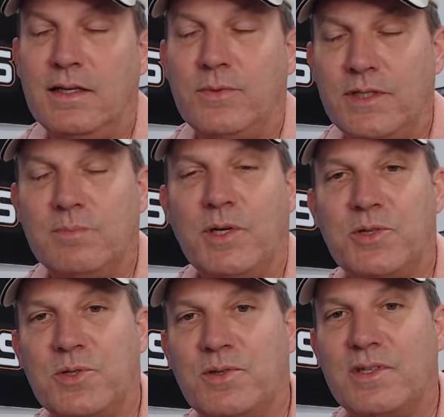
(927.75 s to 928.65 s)
We need to make
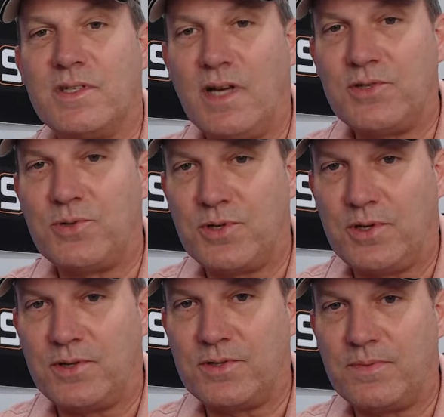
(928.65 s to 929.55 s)
sure it's not your
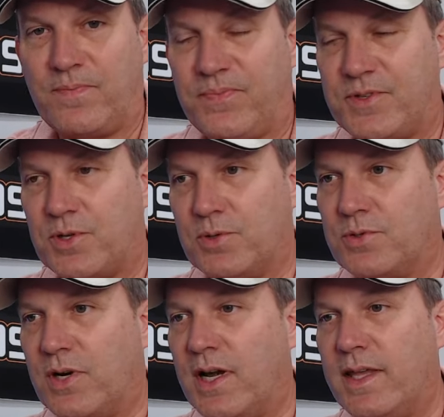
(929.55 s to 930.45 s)
charger. So
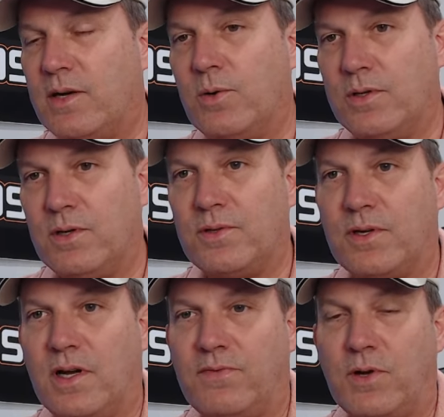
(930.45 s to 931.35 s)
try that on another
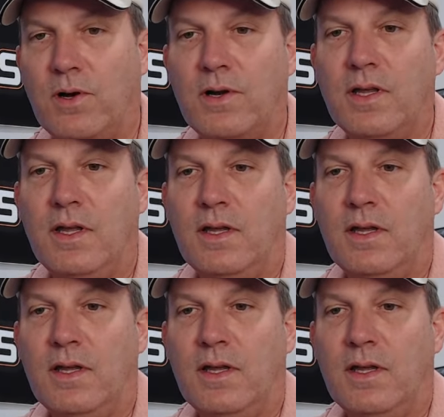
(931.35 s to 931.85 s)
golf cart.